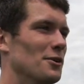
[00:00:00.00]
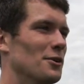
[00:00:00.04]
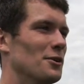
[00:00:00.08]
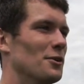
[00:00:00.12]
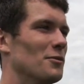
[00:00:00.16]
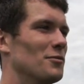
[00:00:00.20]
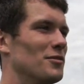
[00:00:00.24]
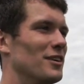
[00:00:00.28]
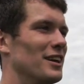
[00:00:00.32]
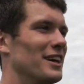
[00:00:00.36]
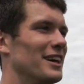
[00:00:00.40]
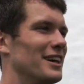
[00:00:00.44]

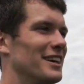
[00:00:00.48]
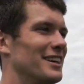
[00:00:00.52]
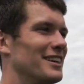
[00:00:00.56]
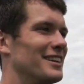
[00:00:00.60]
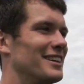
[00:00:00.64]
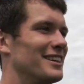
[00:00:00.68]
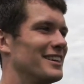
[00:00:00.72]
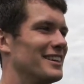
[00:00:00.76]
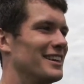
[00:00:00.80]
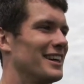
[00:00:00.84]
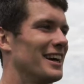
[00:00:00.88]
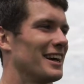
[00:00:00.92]
hopefully
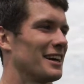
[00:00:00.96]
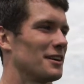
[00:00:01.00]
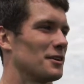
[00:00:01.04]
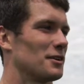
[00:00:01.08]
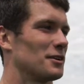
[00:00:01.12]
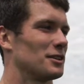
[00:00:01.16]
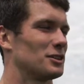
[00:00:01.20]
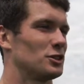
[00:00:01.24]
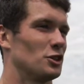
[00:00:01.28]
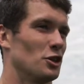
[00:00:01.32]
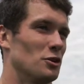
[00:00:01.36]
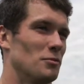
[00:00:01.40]

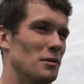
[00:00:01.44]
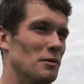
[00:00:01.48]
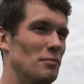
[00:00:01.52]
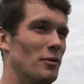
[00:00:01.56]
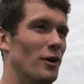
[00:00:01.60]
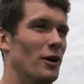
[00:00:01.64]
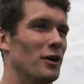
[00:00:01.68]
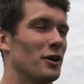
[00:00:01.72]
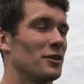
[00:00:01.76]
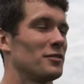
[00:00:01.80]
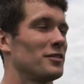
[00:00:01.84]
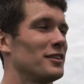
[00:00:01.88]
good to be
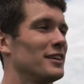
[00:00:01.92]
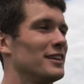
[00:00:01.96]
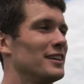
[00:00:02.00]
part of.